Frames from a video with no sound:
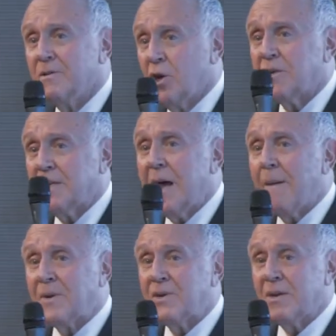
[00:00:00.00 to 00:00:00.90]
just the
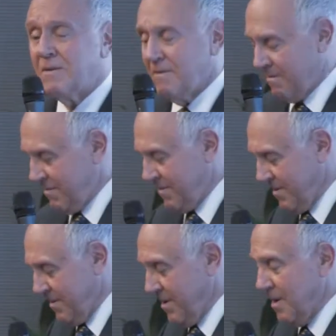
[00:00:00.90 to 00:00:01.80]
opposite.
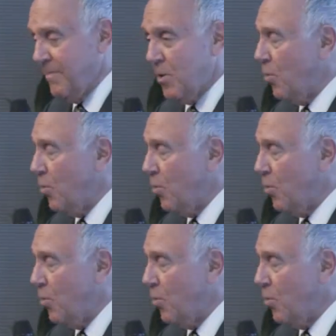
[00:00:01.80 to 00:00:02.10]
It'll be a